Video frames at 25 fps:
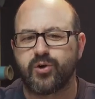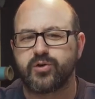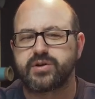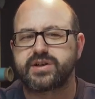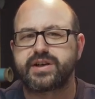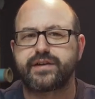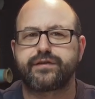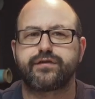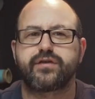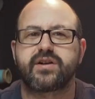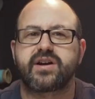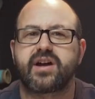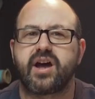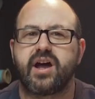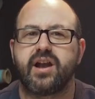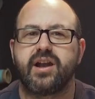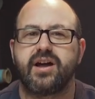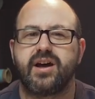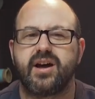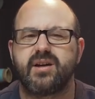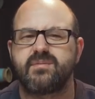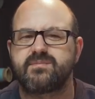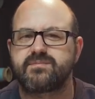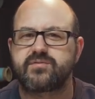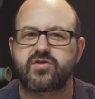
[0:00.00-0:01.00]
or a different
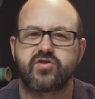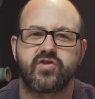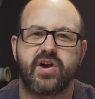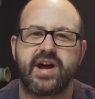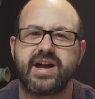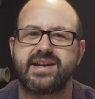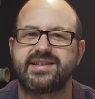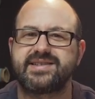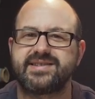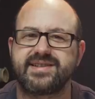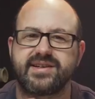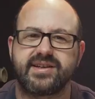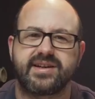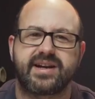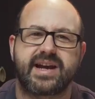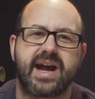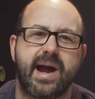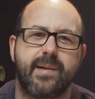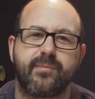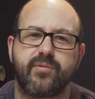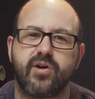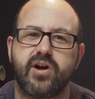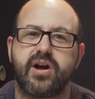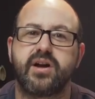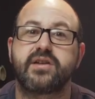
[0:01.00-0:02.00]
color grade to your
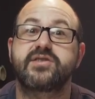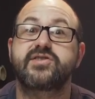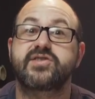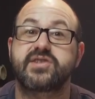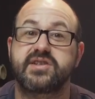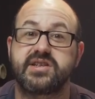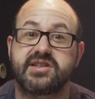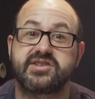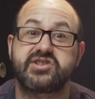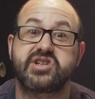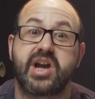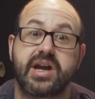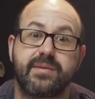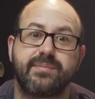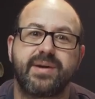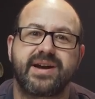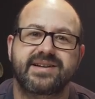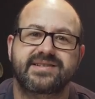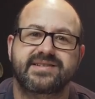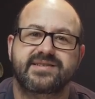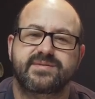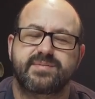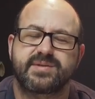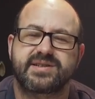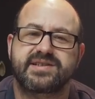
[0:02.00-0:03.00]
camera, to your
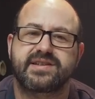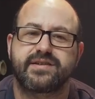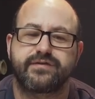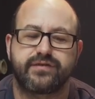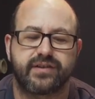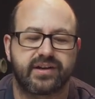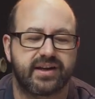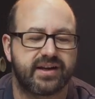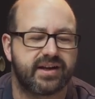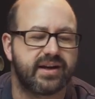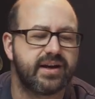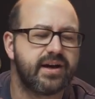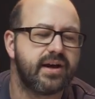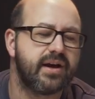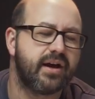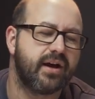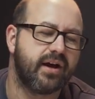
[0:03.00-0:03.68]
JPEGs specifically.